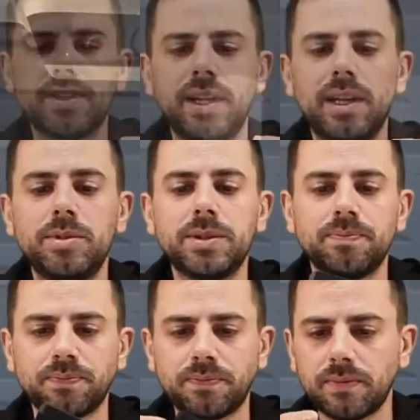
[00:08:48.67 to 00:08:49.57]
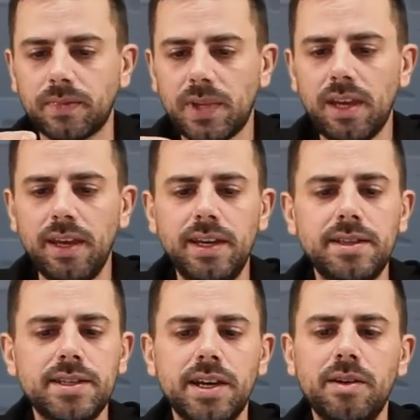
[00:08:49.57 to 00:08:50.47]
and Lipped.
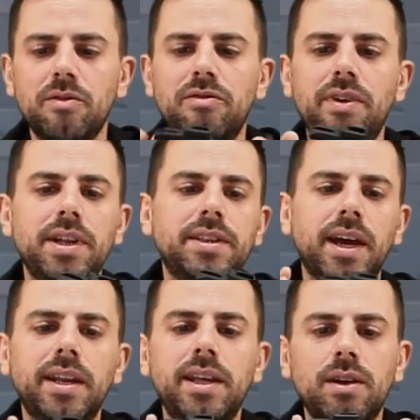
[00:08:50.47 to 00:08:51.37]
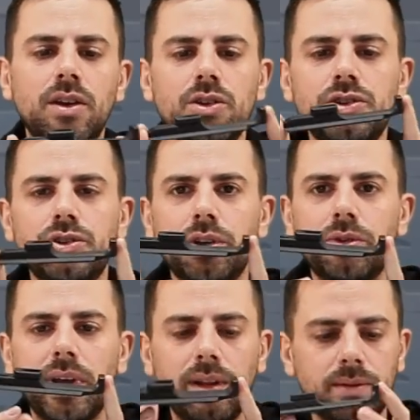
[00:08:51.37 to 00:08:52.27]
It's a very tiny short
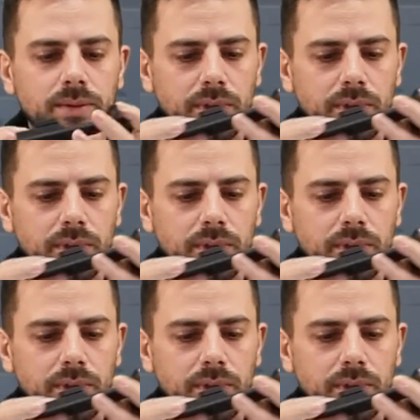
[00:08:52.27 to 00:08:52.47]
rail.